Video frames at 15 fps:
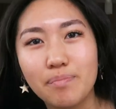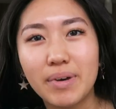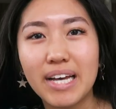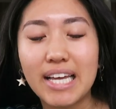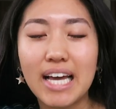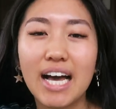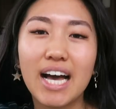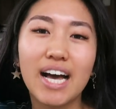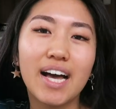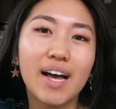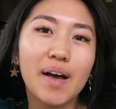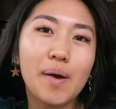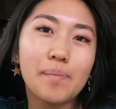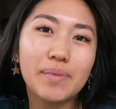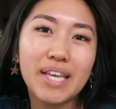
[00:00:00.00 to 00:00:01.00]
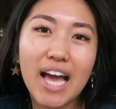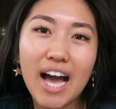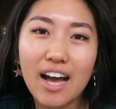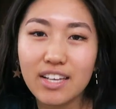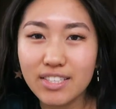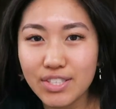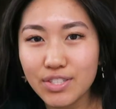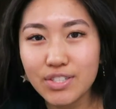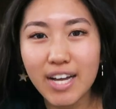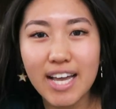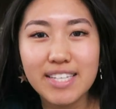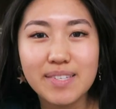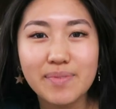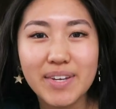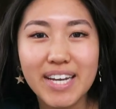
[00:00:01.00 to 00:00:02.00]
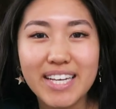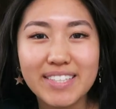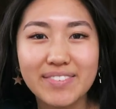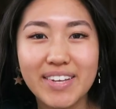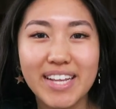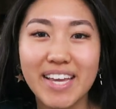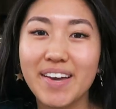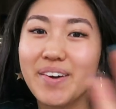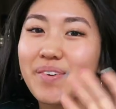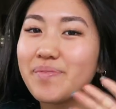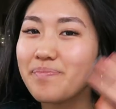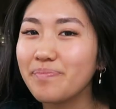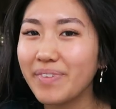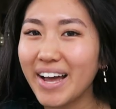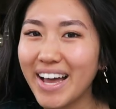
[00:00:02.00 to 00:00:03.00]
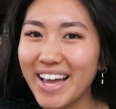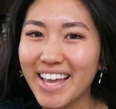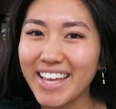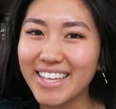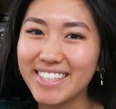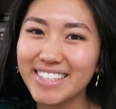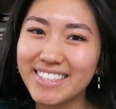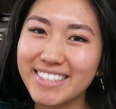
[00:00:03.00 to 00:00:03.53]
But yeah, I'll see you guys in my next video. Bye!